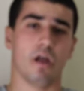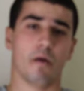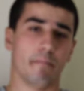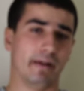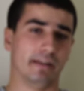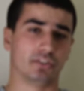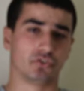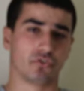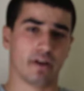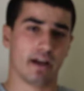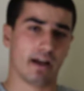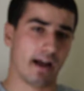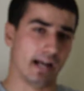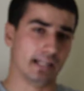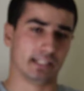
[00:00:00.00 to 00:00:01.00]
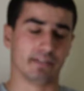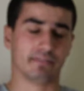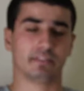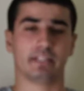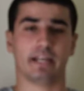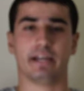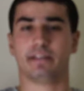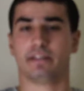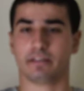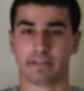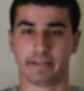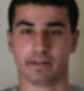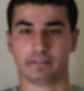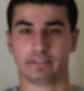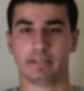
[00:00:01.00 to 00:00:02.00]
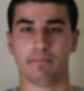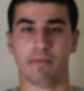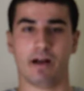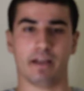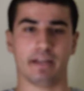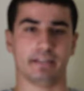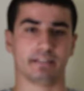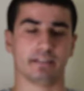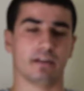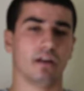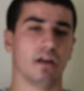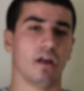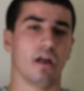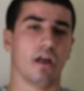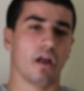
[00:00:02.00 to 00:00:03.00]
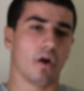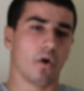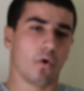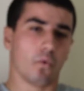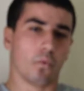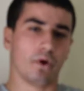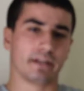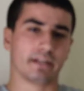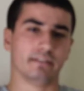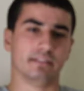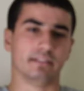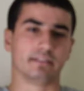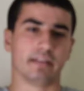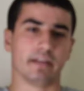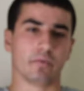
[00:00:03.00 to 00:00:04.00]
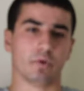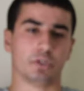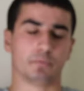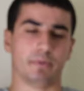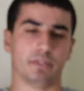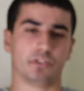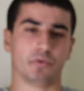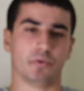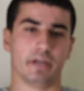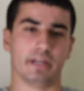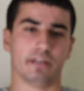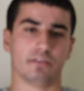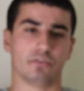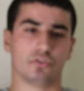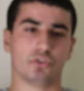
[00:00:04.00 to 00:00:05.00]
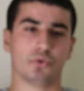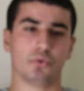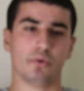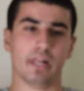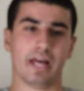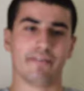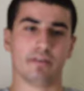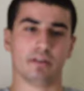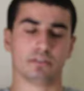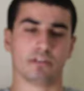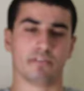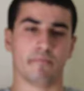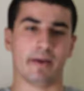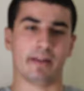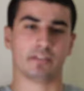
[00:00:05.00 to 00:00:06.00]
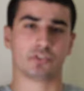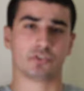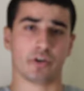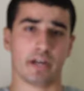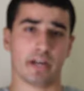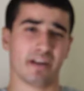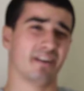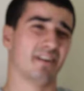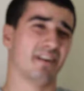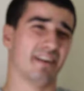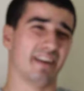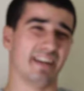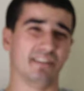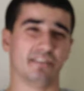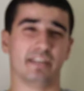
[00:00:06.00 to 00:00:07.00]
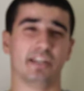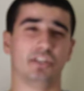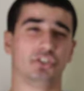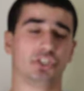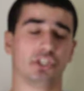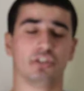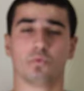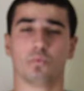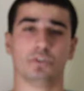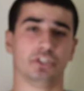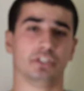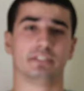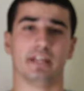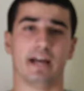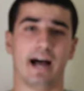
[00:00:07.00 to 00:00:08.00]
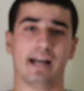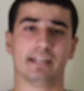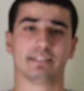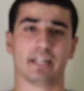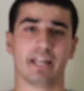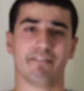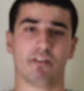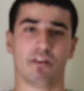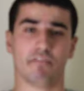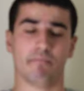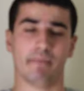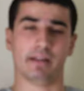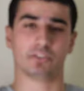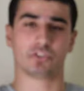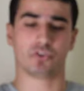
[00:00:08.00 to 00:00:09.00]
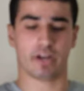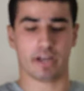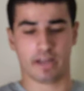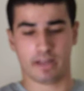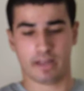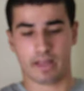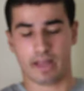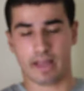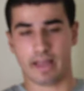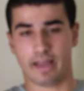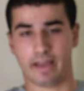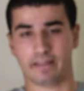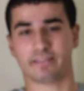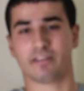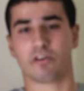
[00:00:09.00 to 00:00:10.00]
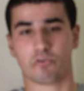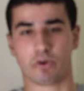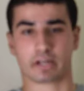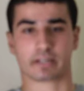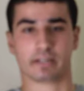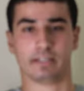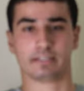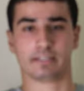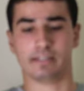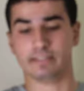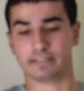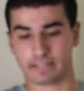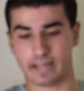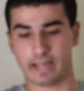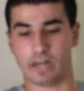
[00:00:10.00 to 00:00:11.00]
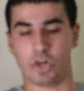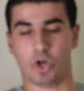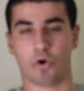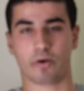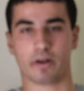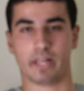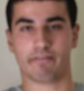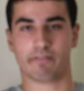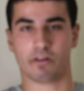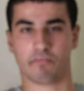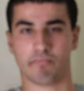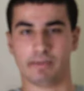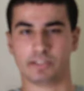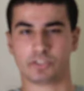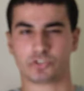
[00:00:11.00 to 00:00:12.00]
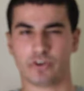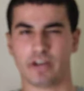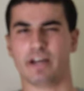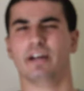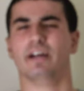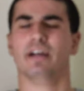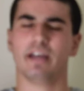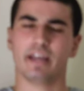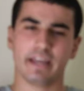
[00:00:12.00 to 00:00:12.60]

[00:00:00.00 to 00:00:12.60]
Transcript: Mens rea, as I've said, guilty mind. We can distinguish between two levels of mens rea: intention, which is the highest level of mens rea, and recklessness, a lower level of mens rea.